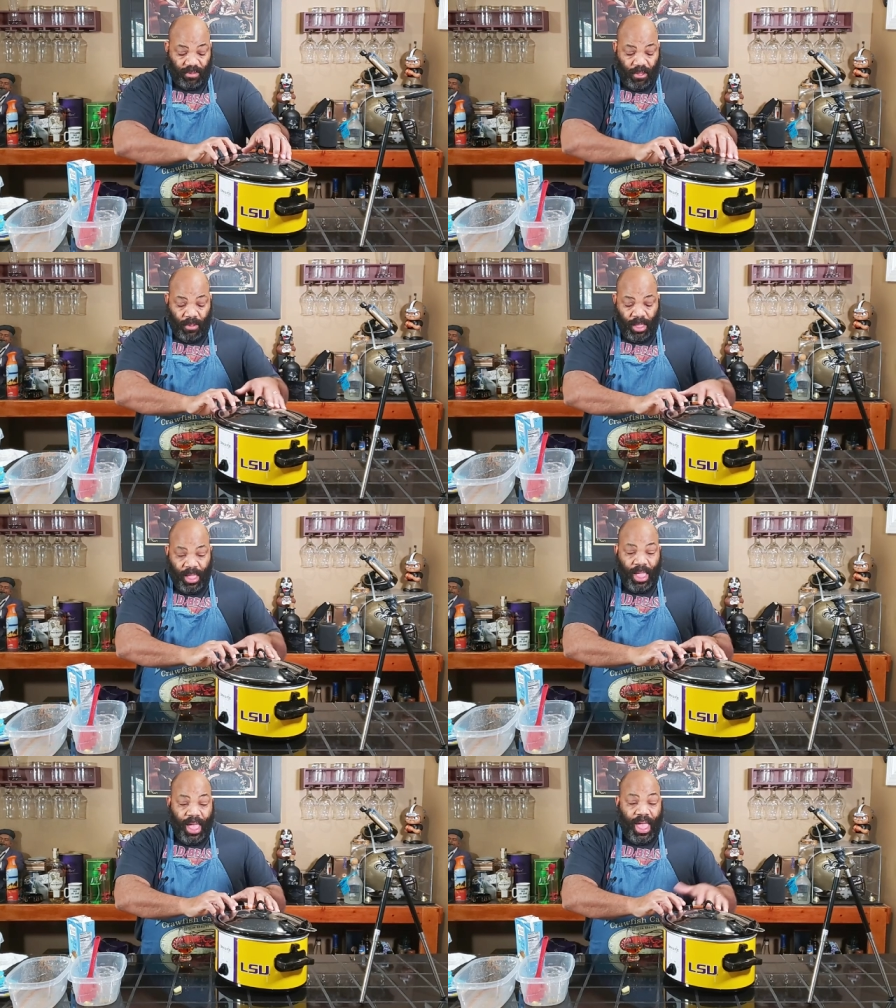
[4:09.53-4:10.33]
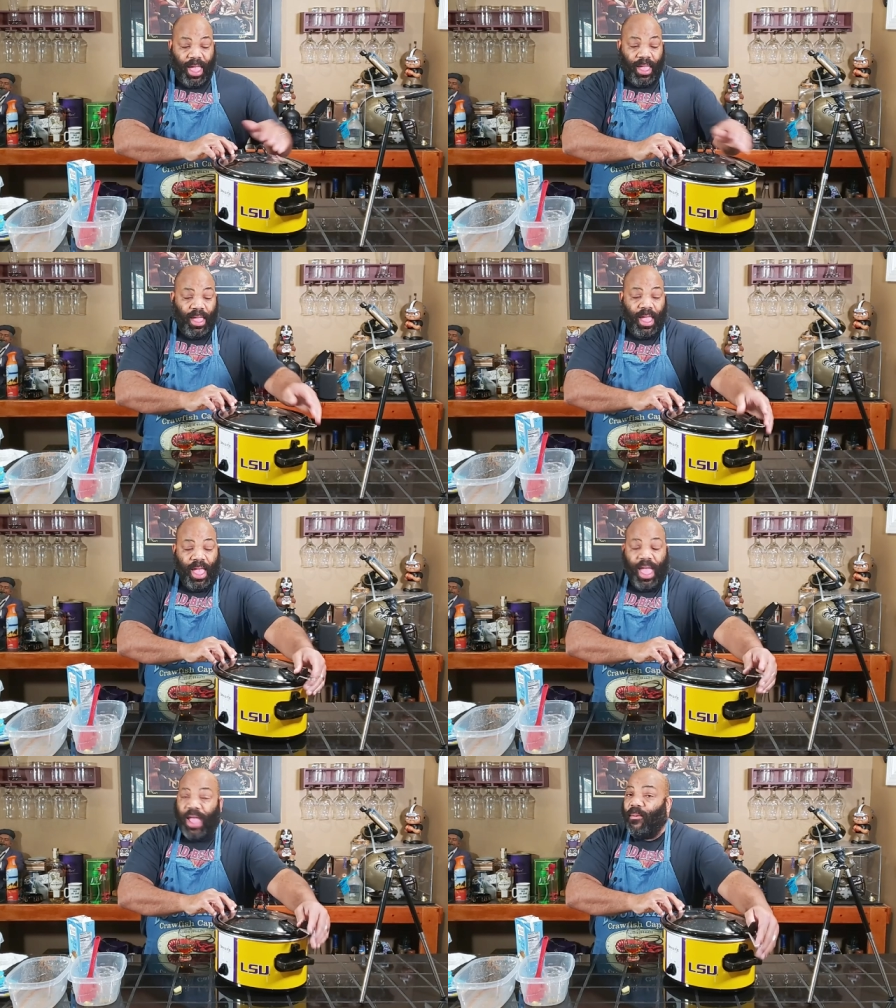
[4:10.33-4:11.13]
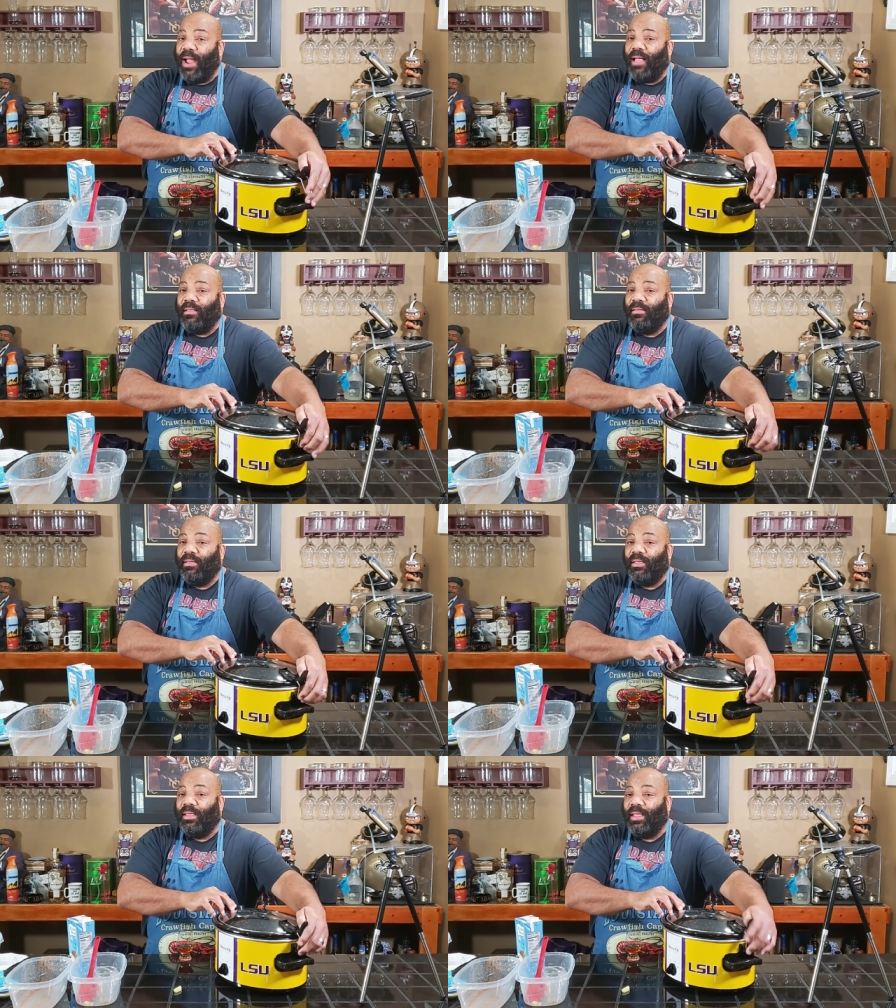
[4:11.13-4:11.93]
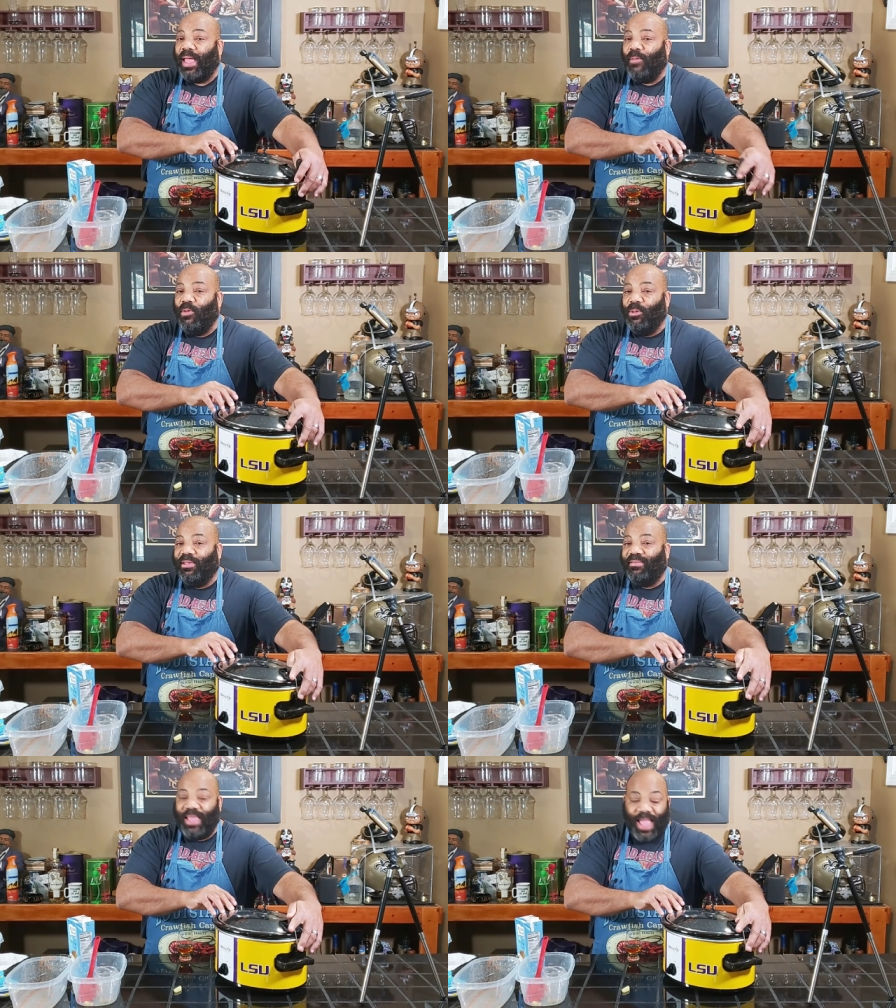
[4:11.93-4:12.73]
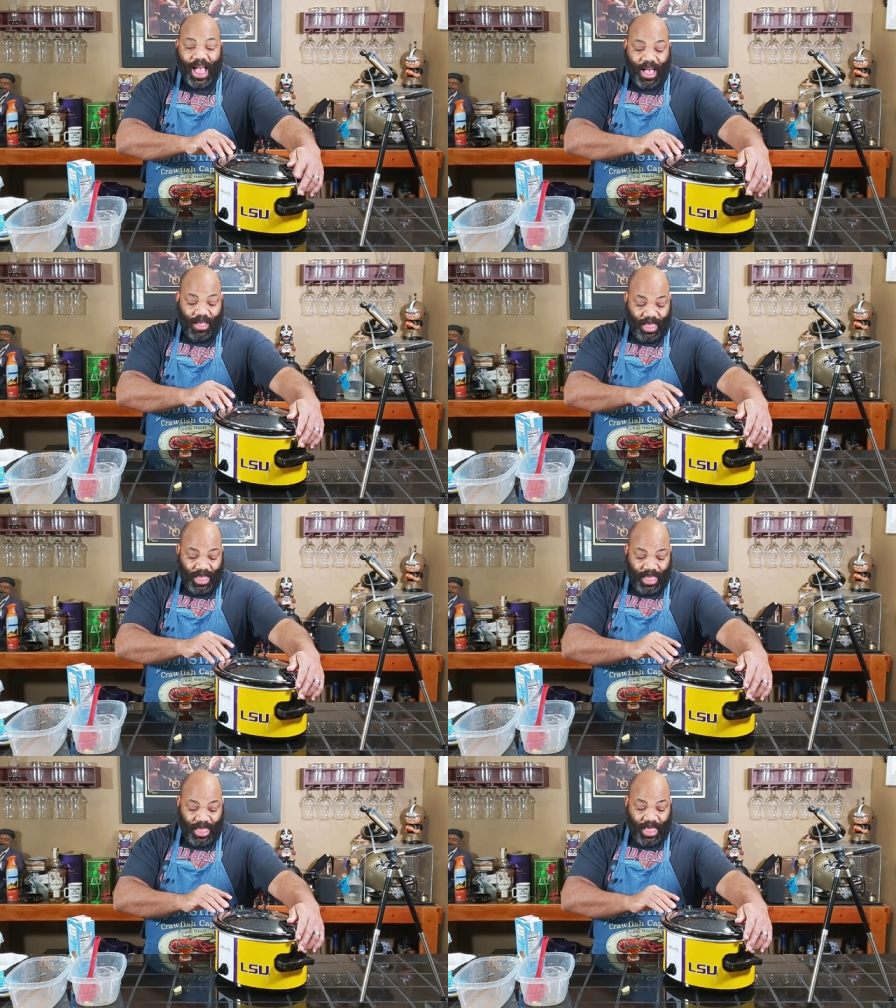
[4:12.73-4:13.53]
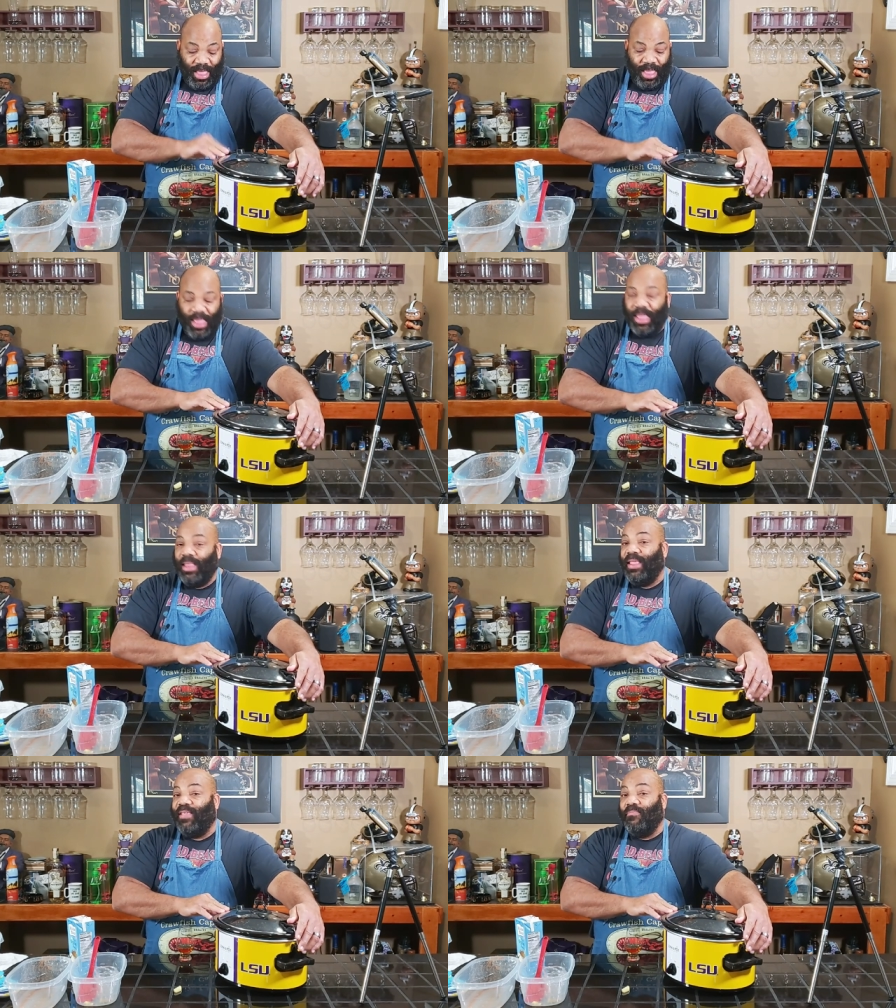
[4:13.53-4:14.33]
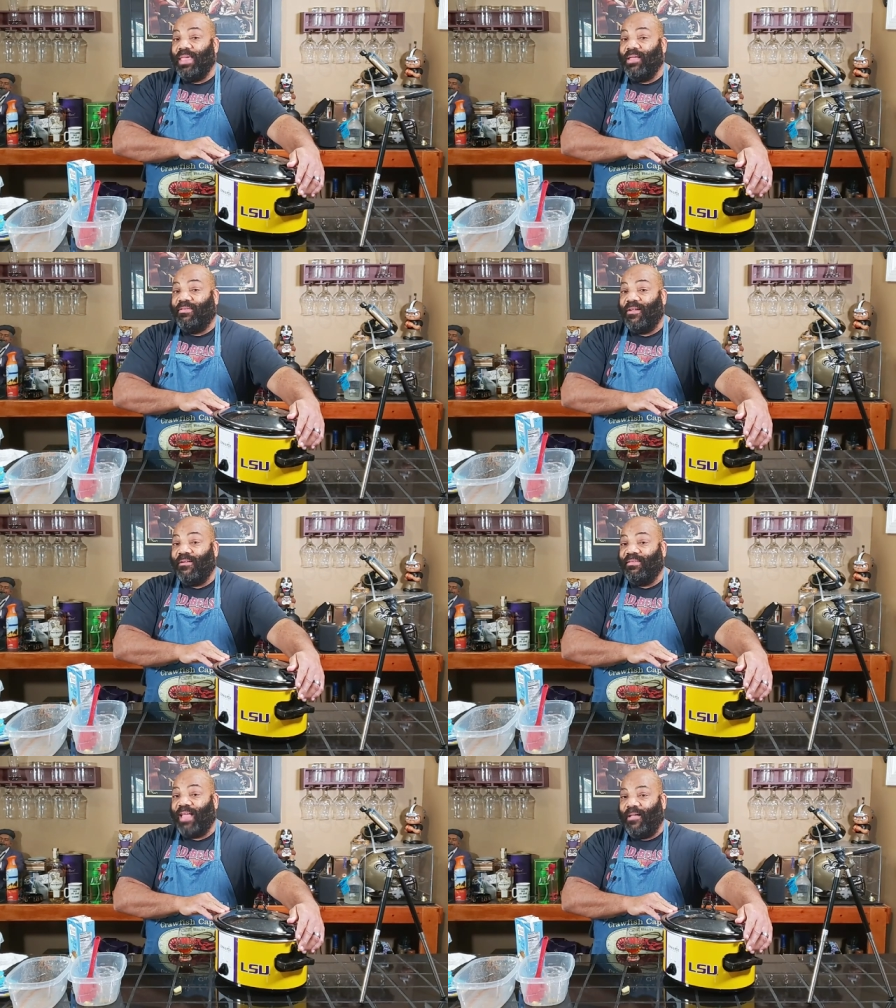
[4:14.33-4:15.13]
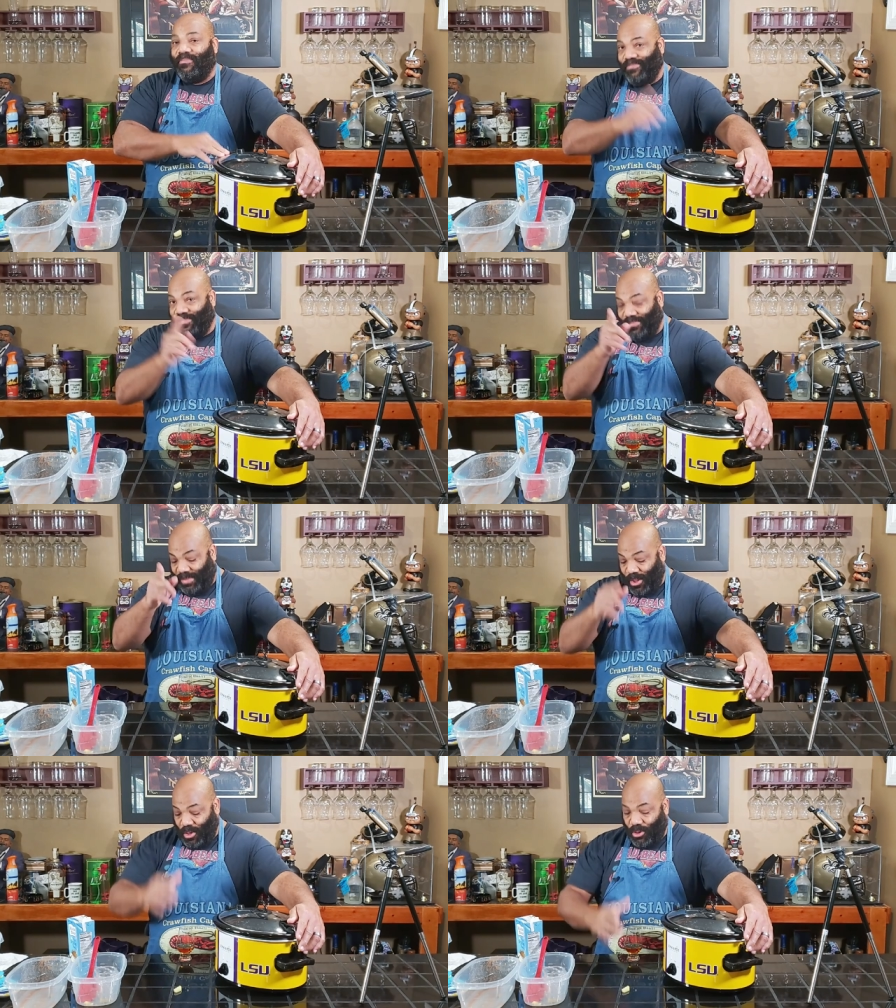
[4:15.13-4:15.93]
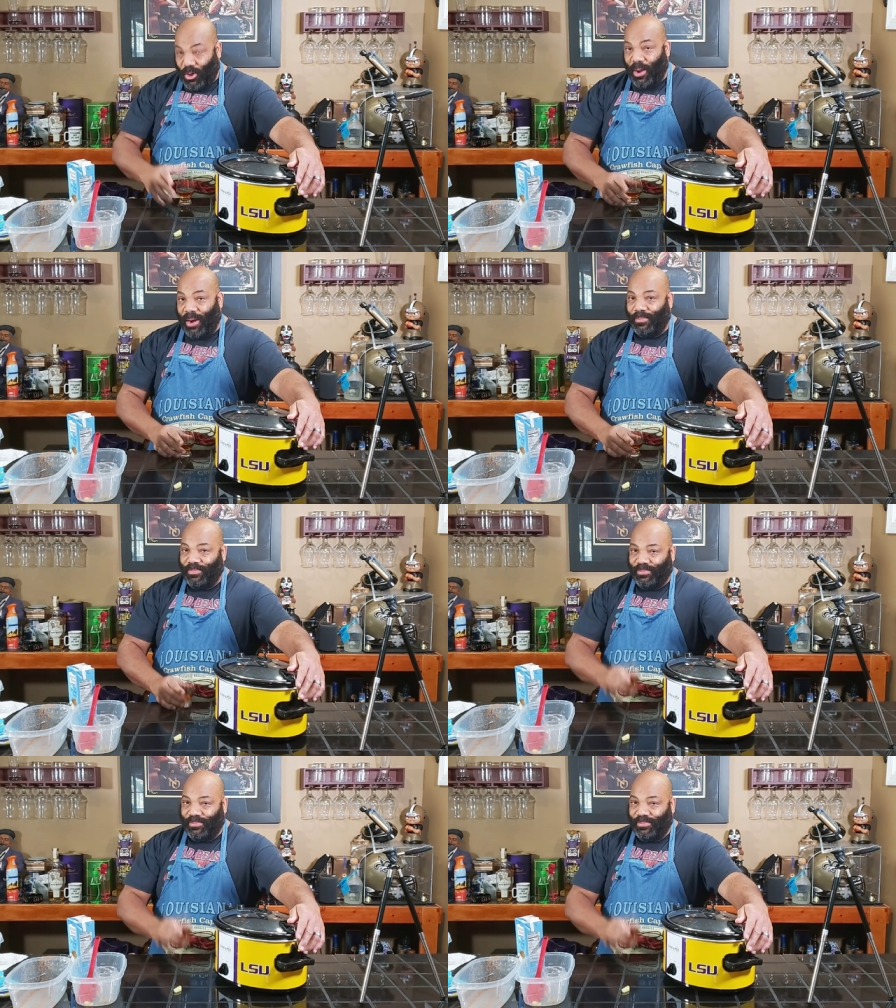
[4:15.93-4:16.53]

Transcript: So, hey, hang around and we will see how this meal turns out. Don't go nowhere.